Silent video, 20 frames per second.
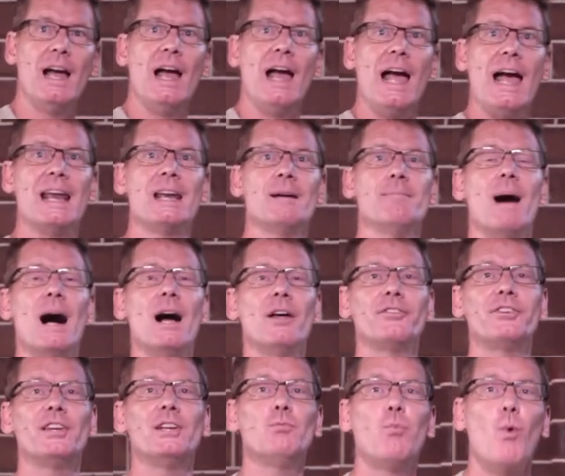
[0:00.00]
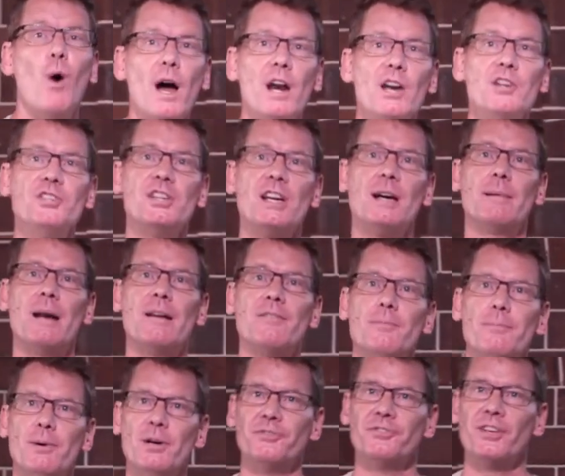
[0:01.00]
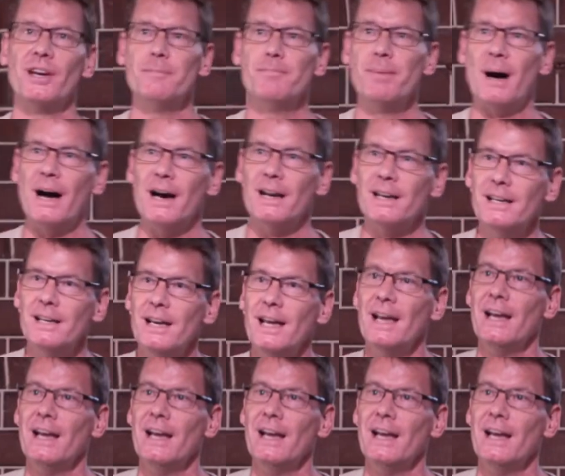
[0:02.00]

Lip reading: And Amal said, "Why don't you come and have the birthday party